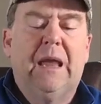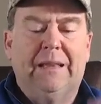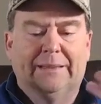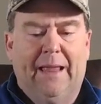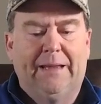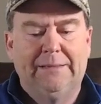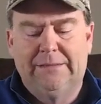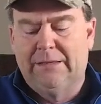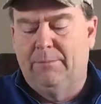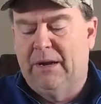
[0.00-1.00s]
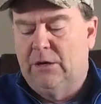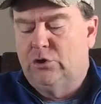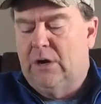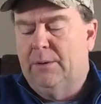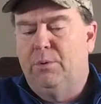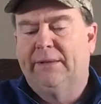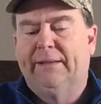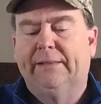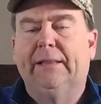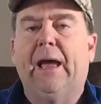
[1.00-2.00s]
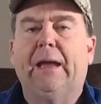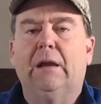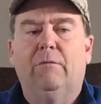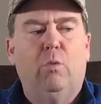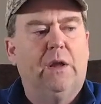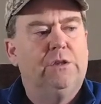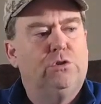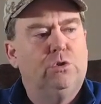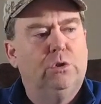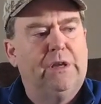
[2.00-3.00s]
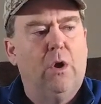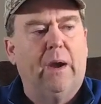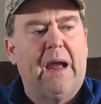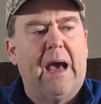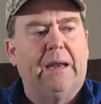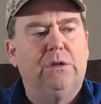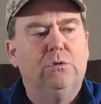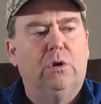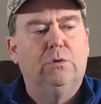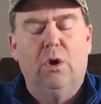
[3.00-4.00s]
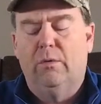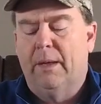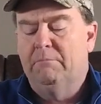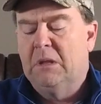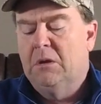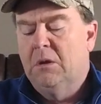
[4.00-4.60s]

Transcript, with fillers: enlighten somebody. You're trying to bring the light of what is truly going on, and you don't know them,